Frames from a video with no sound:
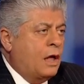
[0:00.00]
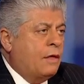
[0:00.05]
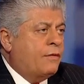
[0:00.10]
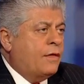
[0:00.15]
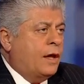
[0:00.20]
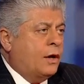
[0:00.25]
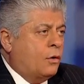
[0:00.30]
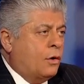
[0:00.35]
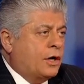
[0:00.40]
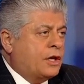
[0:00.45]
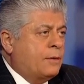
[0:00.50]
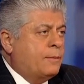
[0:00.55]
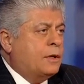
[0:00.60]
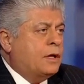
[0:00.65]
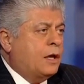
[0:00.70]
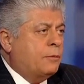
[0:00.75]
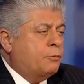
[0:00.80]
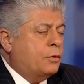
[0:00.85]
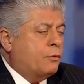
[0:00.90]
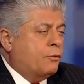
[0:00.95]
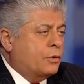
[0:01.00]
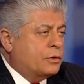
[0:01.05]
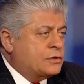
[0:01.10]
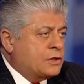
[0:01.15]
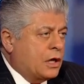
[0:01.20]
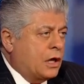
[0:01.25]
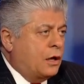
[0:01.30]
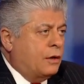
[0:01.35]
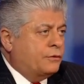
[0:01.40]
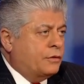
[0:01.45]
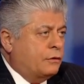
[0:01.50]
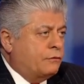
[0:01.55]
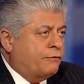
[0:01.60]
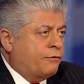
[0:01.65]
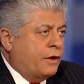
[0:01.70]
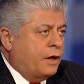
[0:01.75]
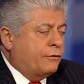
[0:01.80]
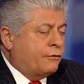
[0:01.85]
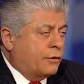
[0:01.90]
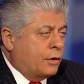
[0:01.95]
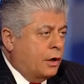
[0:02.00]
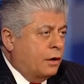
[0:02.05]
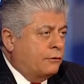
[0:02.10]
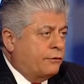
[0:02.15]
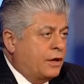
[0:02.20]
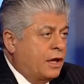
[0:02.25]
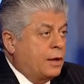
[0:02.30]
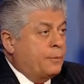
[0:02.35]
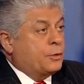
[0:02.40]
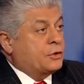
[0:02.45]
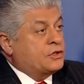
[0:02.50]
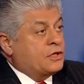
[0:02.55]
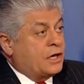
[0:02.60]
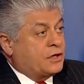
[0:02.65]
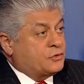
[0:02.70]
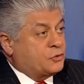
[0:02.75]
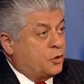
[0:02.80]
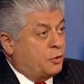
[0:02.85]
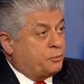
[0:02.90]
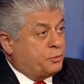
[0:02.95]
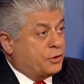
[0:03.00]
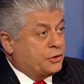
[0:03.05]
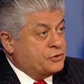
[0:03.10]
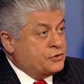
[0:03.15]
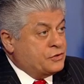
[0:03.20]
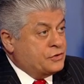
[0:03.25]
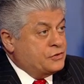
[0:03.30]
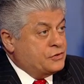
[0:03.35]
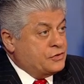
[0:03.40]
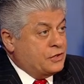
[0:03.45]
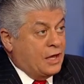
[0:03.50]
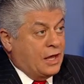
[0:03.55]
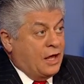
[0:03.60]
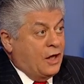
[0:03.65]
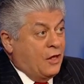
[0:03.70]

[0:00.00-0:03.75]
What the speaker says: that argument had been resolved in favor of it protects all persons.